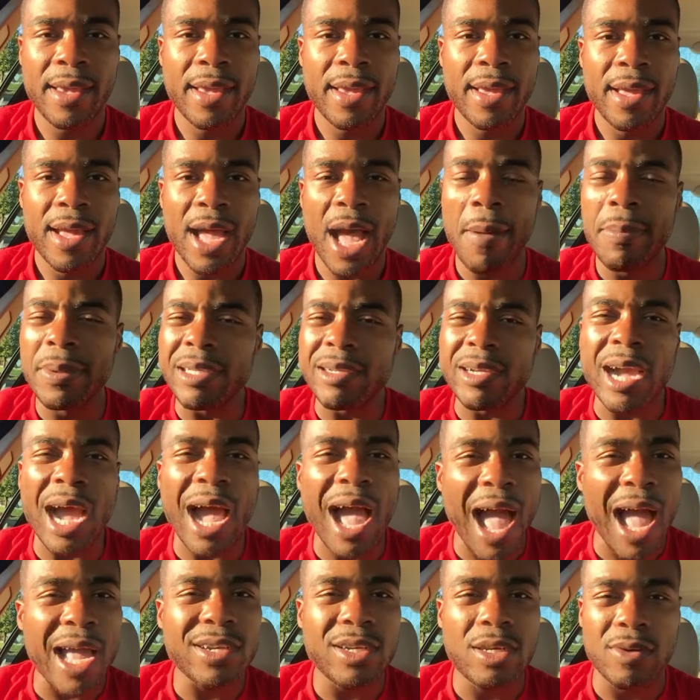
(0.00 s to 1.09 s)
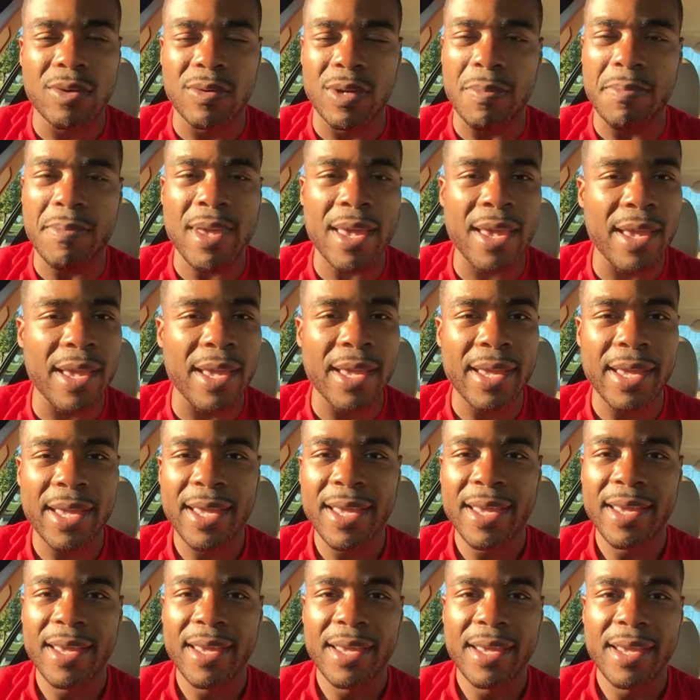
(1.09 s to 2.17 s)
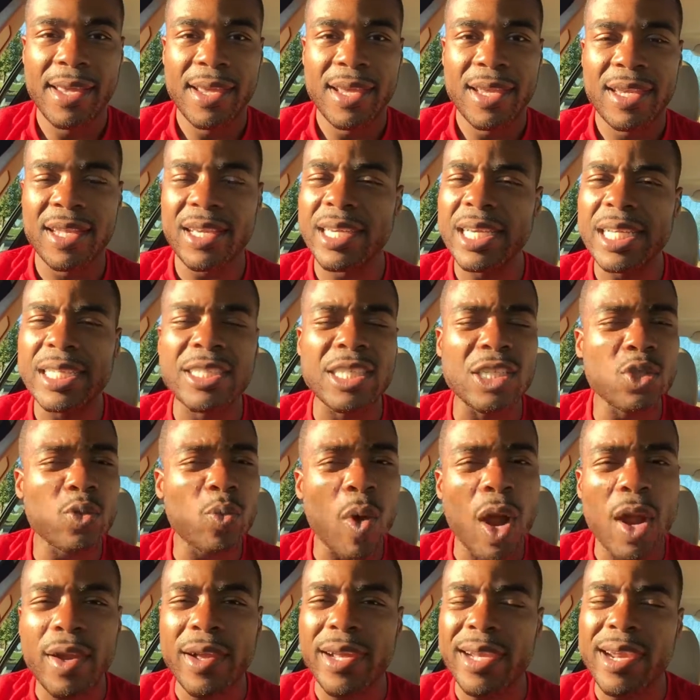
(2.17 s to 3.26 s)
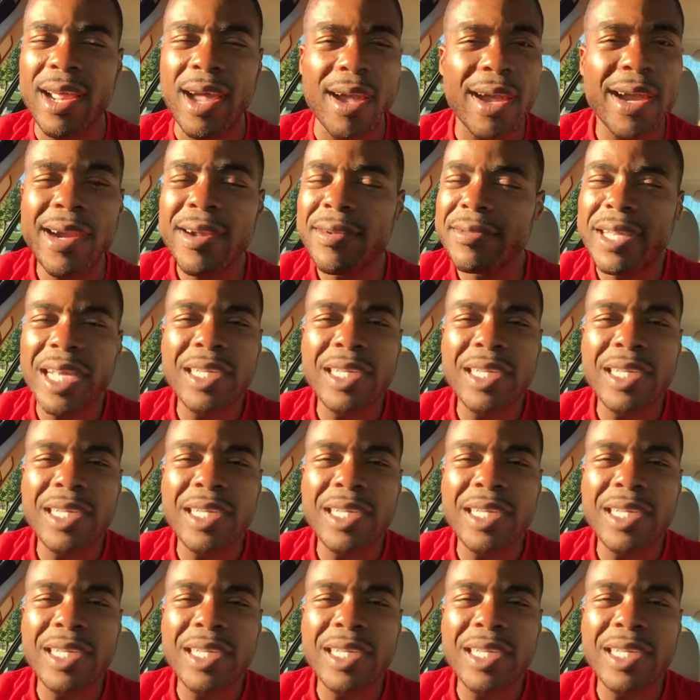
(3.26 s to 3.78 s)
I'm a conduit, man. To get this work in the earth.